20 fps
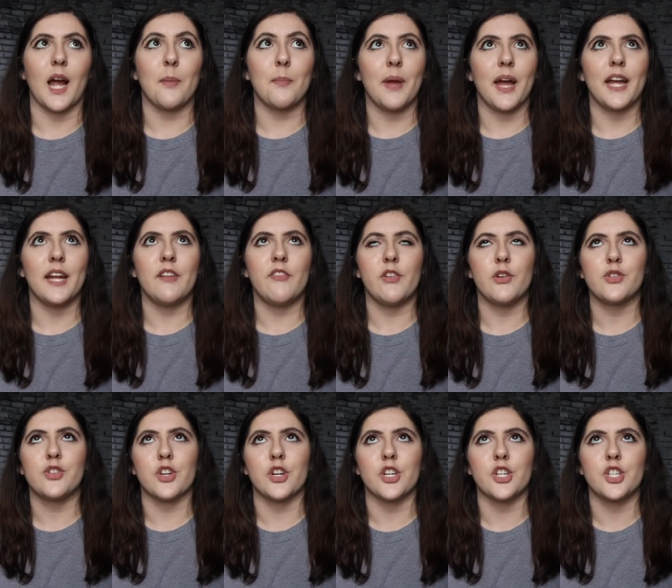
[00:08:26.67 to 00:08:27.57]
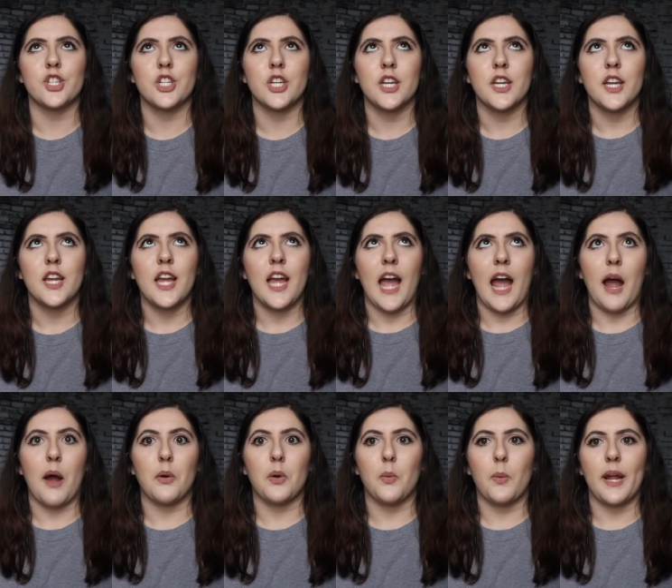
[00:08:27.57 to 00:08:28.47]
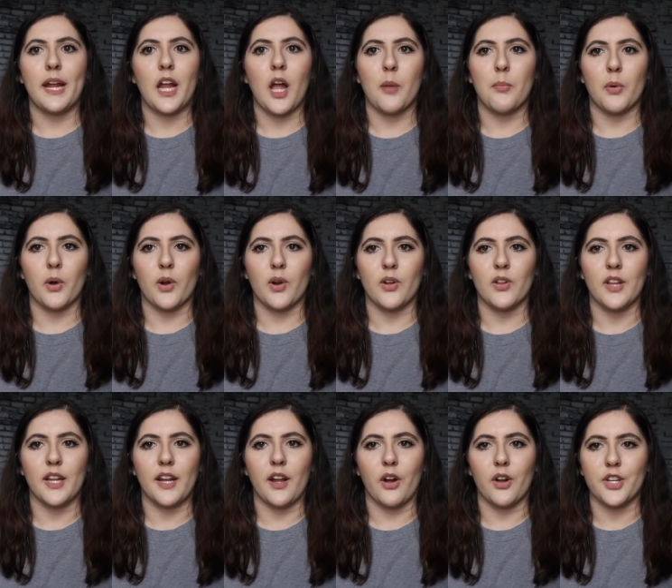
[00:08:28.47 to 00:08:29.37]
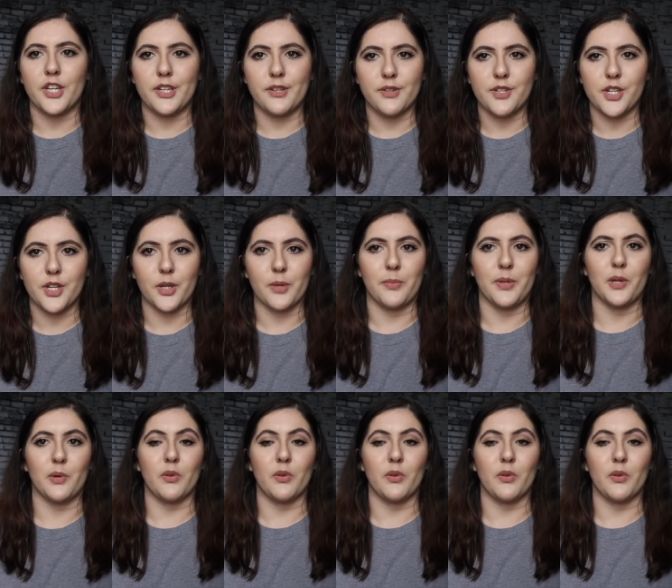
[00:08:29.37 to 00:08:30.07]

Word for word: I bet if you searched how to wake up early on YouTube,